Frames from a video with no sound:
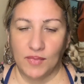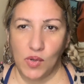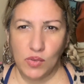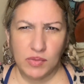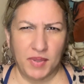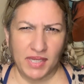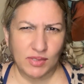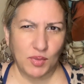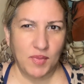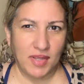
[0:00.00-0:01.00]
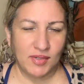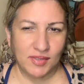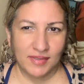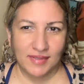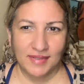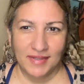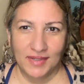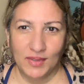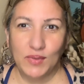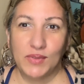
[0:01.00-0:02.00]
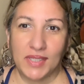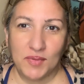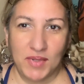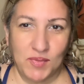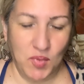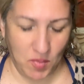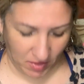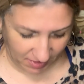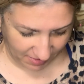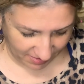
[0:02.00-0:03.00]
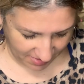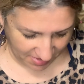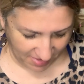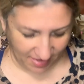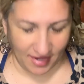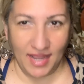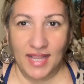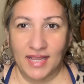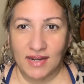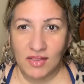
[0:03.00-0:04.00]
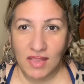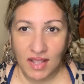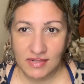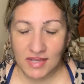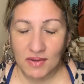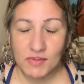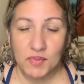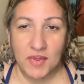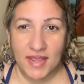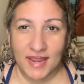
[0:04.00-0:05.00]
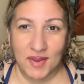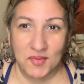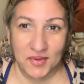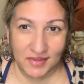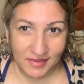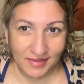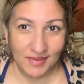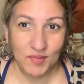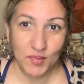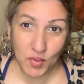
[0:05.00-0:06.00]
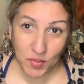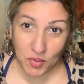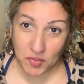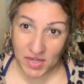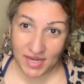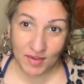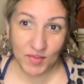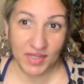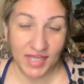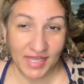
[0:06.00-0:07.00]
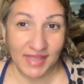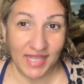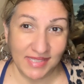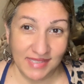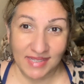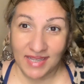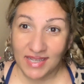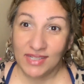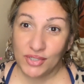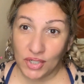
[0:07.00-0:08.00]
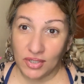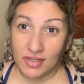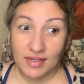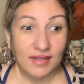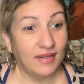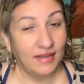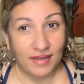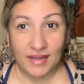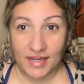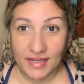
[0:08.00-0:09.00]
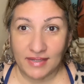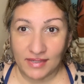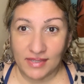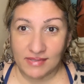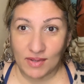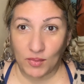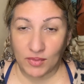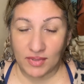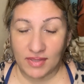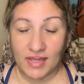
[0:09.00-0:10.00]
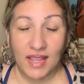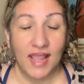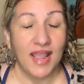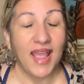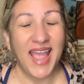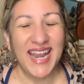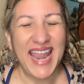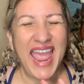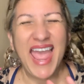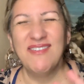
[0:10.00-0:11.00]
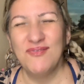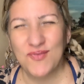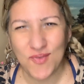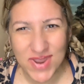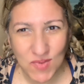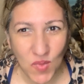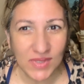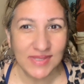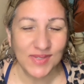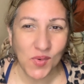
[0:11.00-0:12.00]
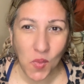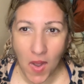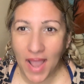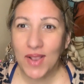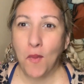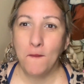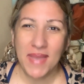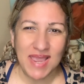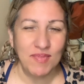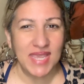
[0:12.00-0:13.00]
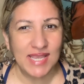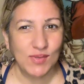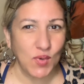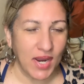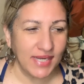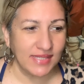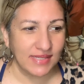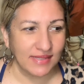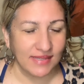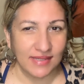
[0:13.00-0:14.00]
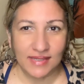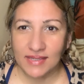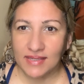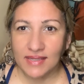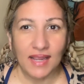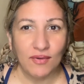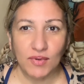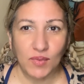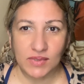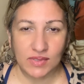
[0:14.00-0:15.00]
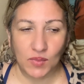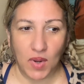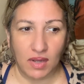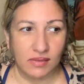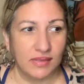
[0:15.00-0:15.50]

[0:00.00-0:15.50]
Whose picks are better? Who's going to make more money? And a lot of times Bae will poo-poo me and be like, that's junk. And it's not worth anything. And every once in a while, maybe he's right. Every once in a while.